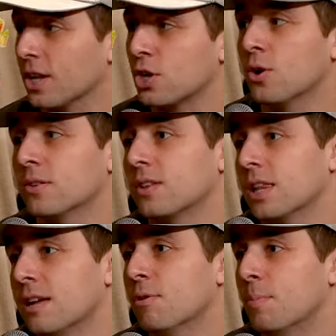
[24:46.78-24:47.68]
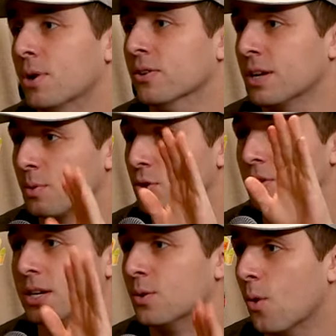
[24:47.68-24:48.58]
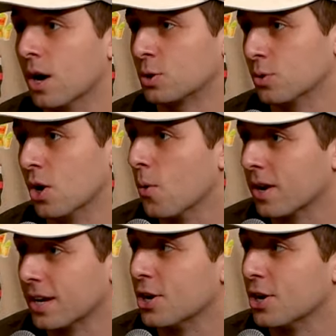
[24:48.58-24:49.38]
Like, you don't have to leave the building, but you need to watch where no one can